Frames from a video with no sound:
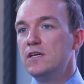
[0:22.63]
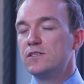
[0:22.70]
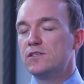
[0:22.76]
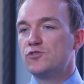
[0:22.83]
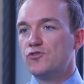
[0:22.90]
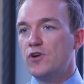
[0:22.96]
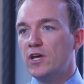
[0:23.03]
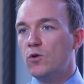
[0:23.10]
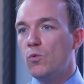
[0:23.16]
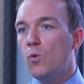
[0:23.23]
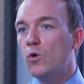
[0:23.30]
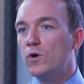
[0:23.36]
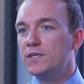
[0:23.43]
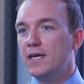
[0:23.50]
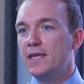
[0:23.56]
to try and
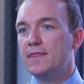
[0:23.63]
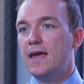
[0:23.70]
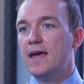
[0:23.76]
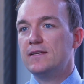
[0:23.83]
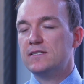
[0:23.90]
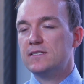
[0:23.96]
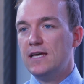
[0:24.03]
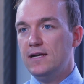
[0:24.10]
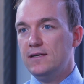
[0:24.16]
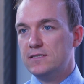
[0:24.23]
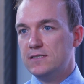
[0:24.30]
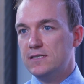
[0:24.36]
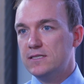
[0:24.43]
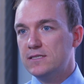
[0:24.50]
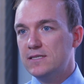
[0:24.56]
coordinate the
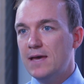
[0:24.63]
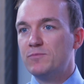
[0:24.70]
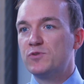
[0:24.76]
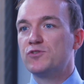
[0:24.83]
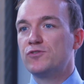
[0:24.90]
cells to step